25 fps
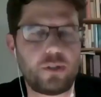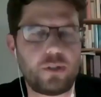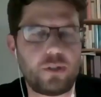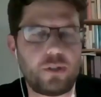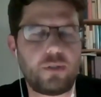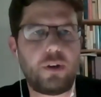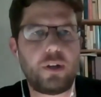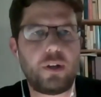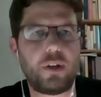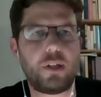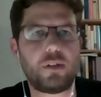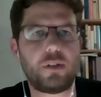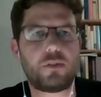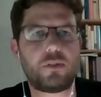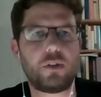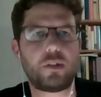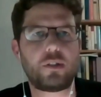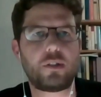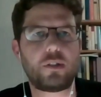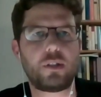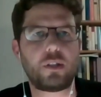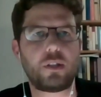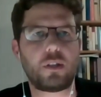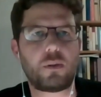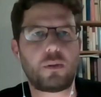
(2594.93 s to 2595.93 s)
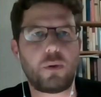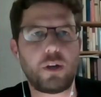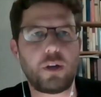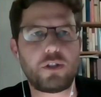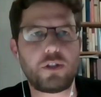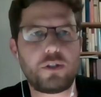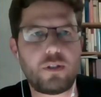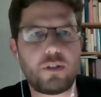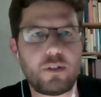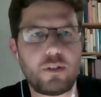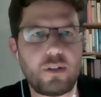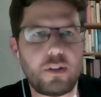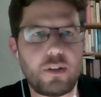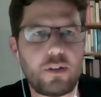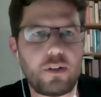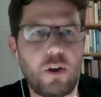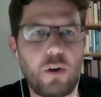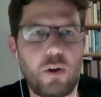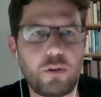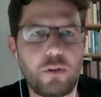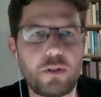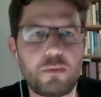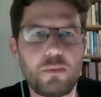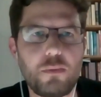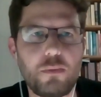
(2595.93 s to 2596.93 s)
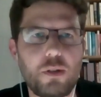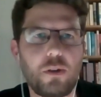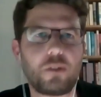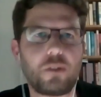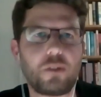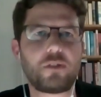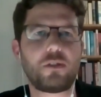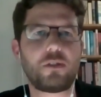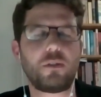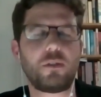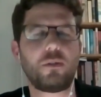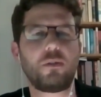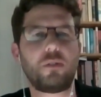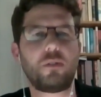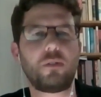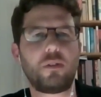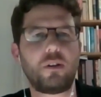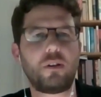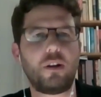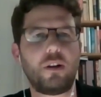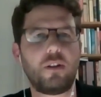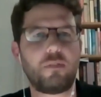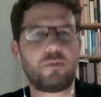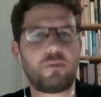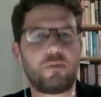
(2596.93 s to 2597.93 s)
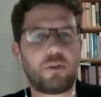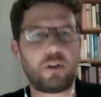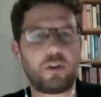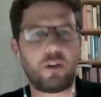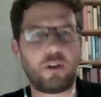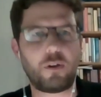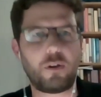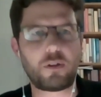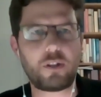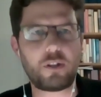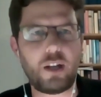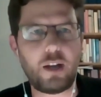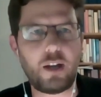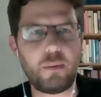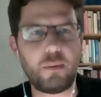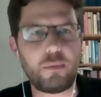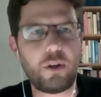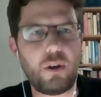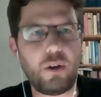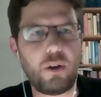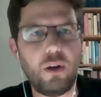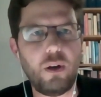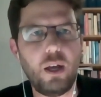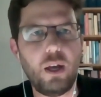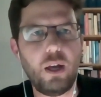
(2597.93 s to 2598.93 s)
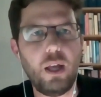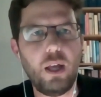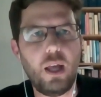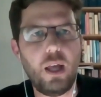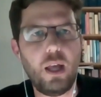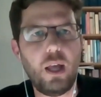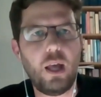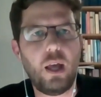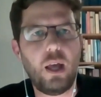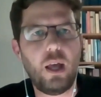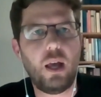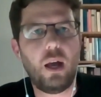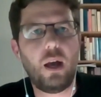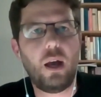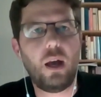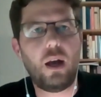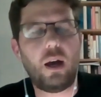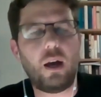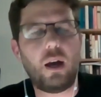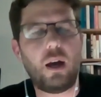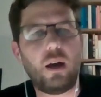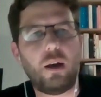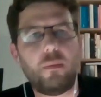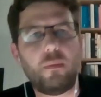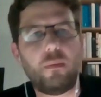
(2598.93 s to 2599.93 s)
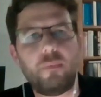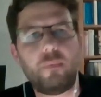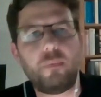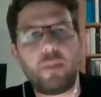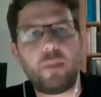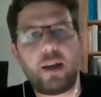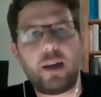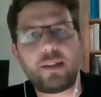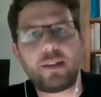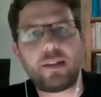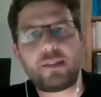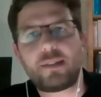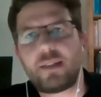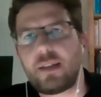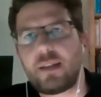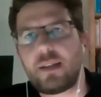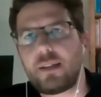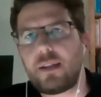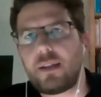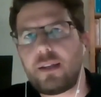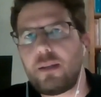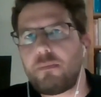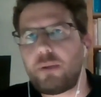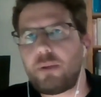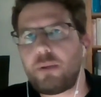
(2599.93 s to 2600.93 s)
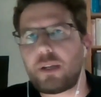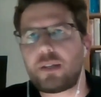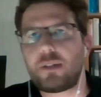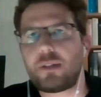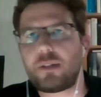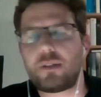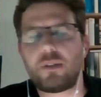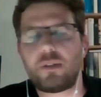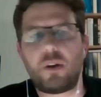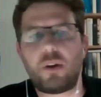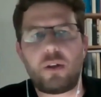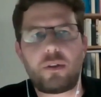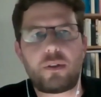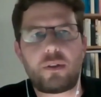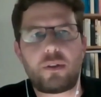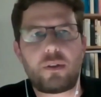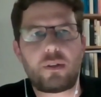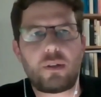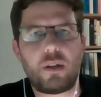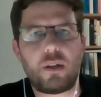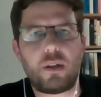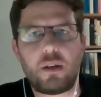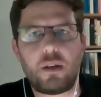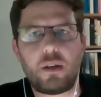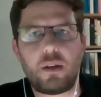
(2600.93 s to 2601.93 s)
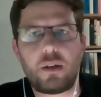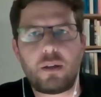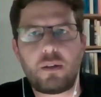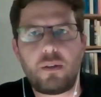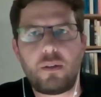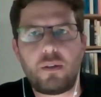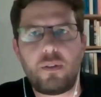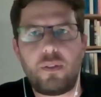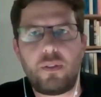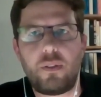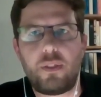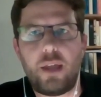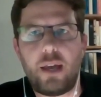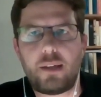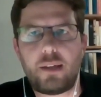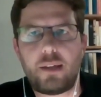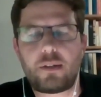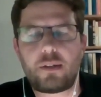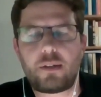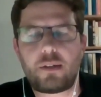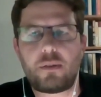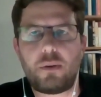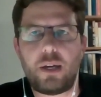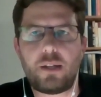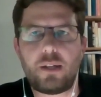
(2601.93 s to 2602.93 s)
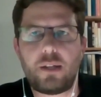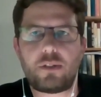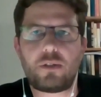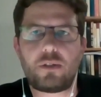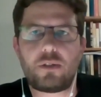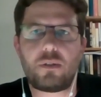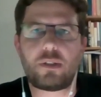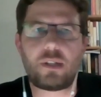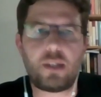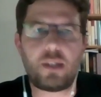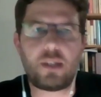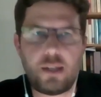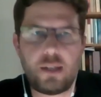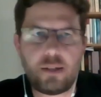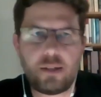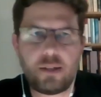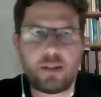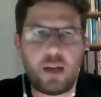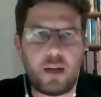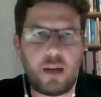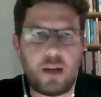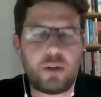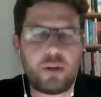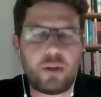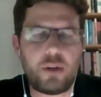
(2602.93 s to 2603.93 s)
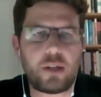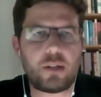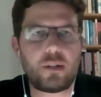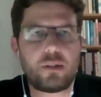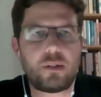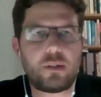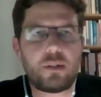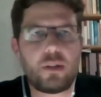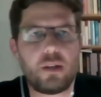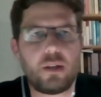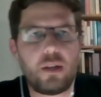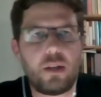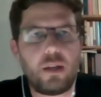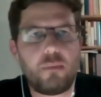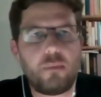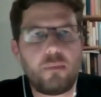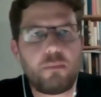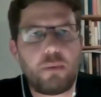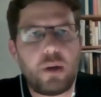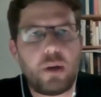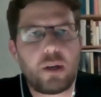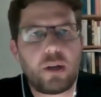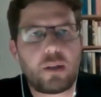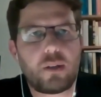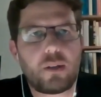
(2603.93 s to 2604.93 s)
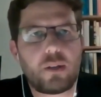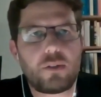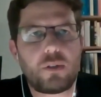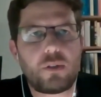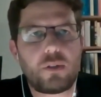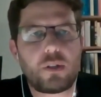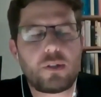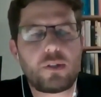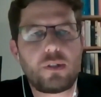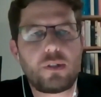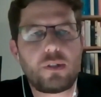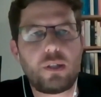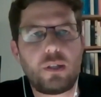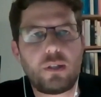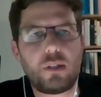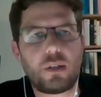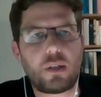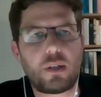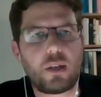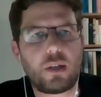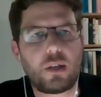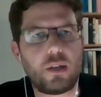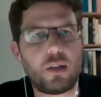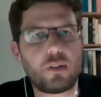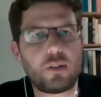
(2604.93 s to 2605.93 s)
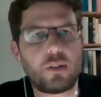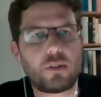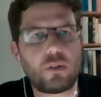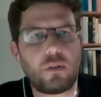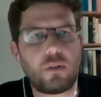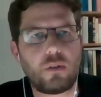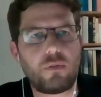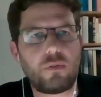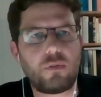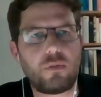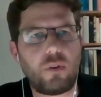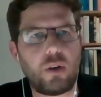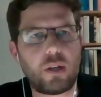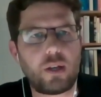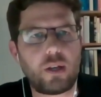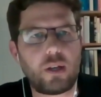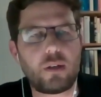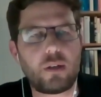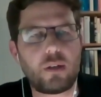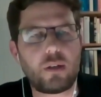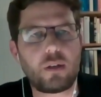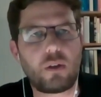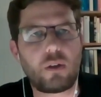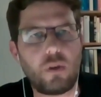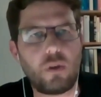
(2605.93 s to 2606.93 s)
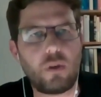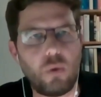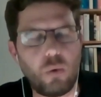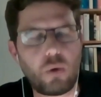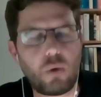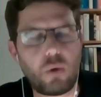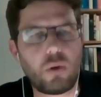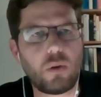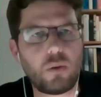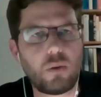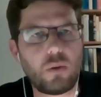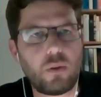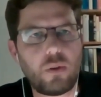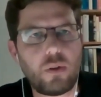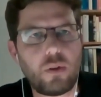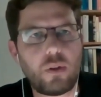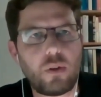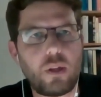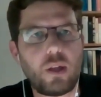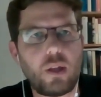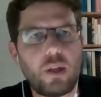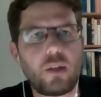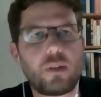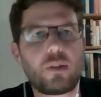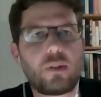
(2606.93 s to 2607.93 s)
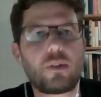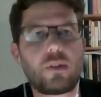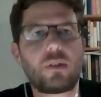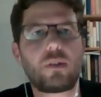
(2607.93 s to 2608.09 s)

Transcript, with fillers: This is a very interesting question that haunts me also uh, for a long time now. Um, I'd say the impact is not uh, that great. So it's an indirect uh, impact, as you can see in the case of Eugen Kogon, that